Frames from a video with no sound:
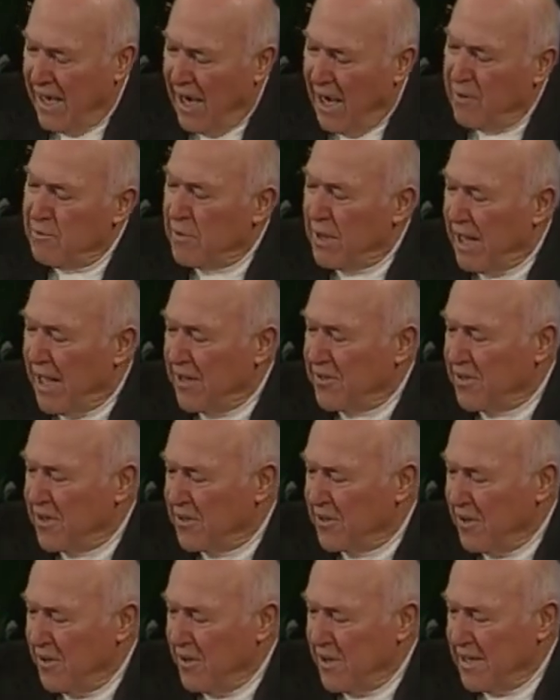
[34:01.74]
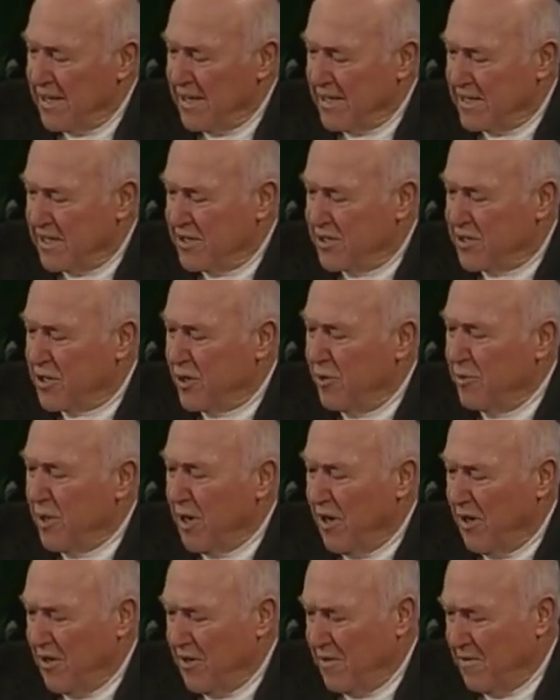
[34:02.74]
I'm glad that the Lord doesn't show me
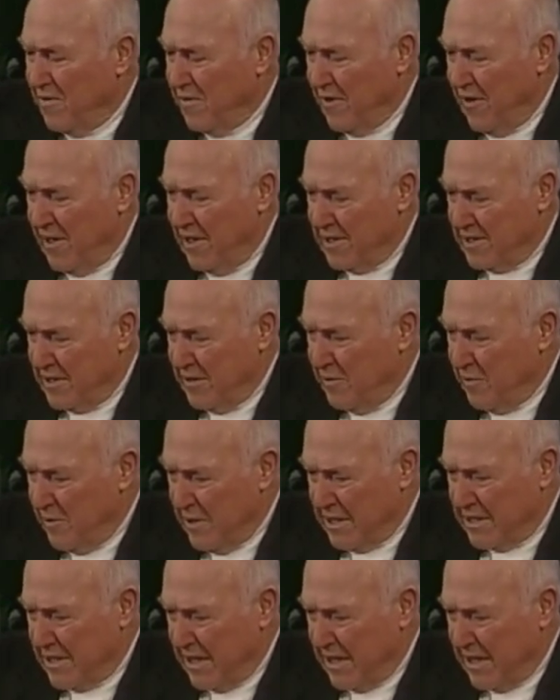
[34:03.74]
all the flaws at once.